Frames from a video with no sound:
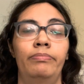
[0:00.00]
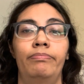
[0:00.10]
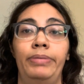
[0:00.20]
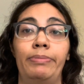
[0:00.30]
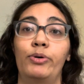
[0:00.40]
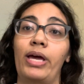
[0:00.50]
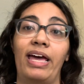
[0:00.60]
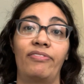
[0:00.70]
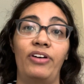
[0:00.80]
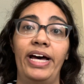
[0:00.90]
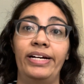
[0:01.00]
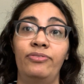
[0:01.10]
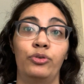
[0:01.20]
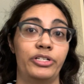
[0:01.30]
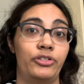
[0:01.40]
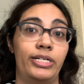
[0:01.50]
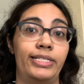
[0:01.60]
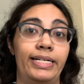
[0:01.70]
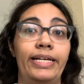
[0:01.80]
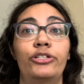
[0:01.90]
people getting fired, forced
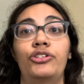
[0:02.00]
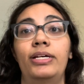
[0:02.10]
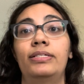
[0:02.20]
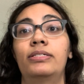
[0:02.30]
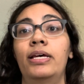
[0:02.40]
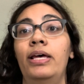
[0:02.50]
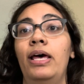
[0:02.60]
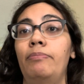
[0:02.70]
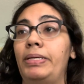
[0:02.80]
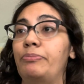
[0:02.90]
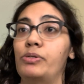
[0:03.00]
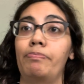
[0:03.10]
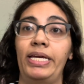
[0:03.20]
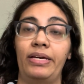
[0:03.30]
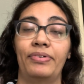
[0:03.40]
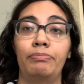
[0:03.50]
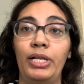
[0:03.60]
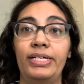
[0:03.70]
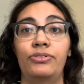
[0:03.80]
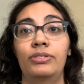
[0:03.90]
resignations, people being
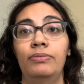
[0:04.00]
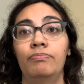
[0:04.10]
replaced.